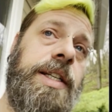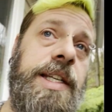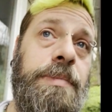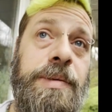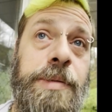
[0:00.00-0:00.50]

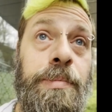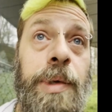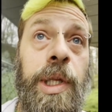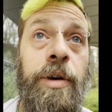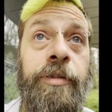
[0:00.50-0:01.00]
dips
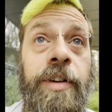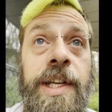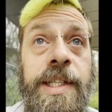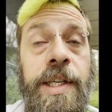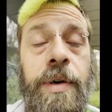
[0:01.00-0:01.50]
below
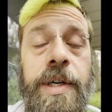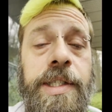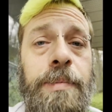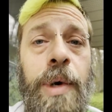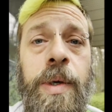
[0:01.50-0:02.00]
freezing or
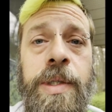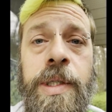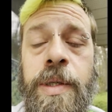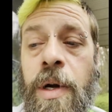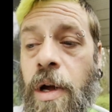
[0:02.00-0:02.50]
it's supposed
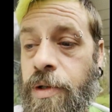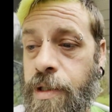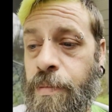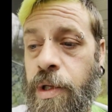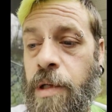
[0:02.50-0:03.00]
to, I'll
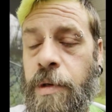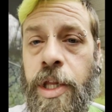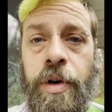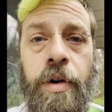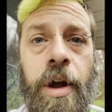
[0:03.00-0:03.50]
just put them
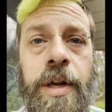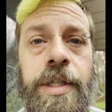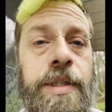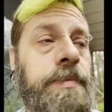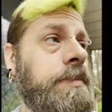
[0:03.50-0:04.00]
in the
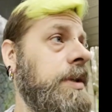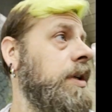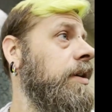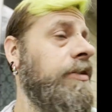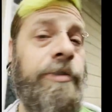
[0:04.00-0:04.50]
garage
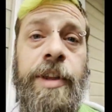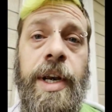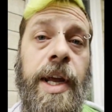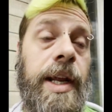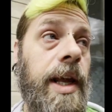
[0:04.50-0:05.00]
for
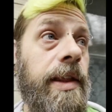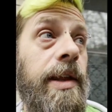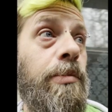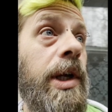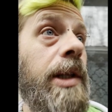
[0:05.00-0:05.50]
the night and
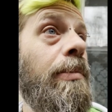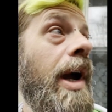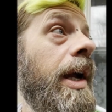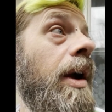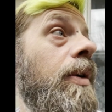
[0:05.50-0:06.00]
then bring them
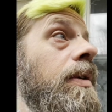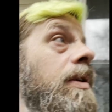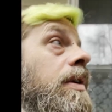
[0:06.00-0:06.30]
back out.